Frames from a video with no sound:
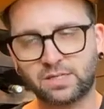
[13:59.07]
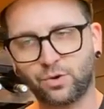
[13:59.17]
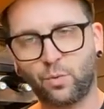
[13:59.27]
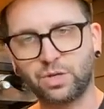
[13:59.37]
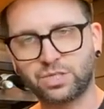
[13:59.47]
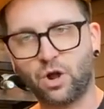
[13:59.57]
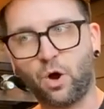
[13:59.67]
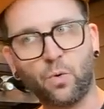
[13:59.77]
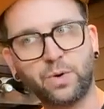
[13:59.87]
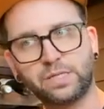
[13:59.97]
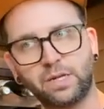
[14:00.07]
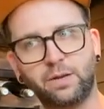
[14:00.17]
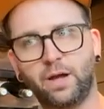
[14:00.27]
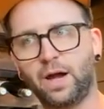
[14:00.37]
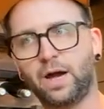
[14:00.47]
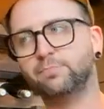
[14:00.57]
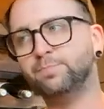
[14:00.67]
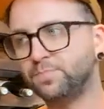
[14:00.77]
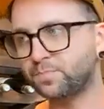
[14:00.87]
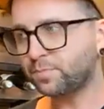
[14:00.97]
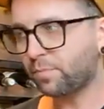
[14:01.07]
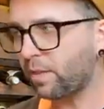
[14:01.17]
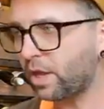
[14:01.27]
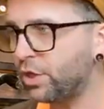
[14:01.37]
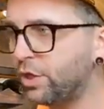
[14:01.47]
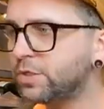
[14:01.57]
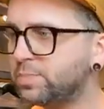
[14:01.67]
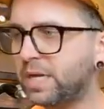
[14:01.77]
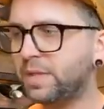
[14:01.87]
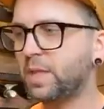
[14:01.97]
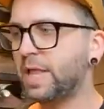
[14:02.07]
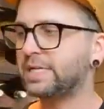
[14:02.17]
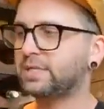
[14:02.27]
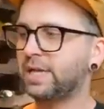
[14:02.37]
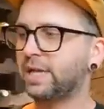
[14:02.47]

so it wasn't always in um, use, but in the last